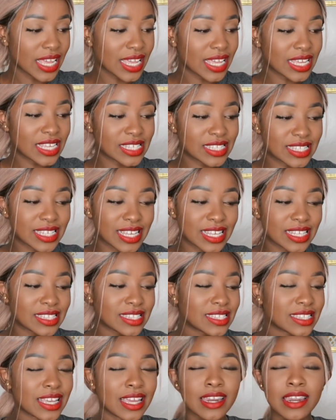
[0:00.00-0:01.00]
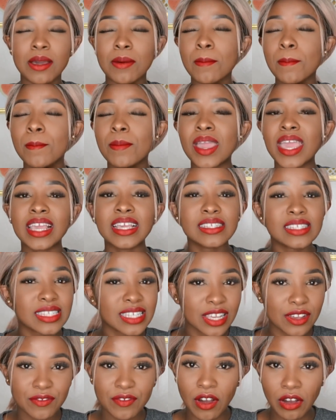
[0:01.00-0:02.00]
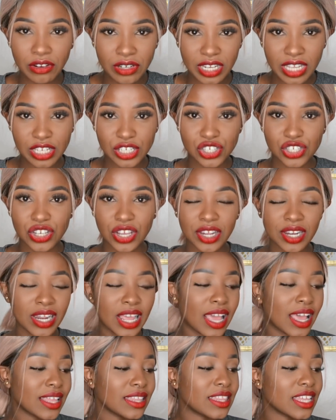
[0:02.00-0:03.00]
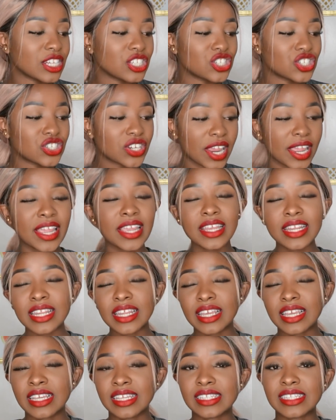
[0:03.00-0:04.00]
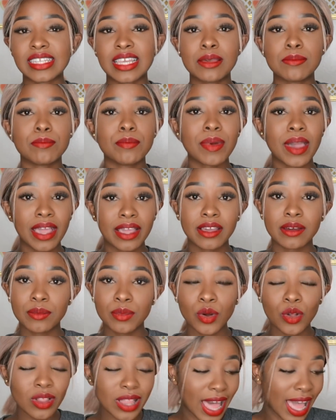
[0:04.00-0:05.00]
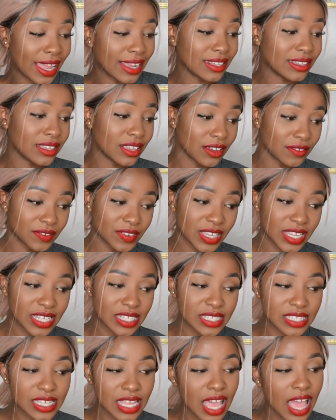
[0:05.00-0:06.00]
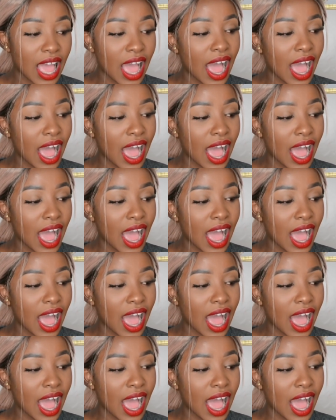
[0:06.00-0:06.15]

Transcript: is it's an amazing foundation. The shade is impeccable. I love it.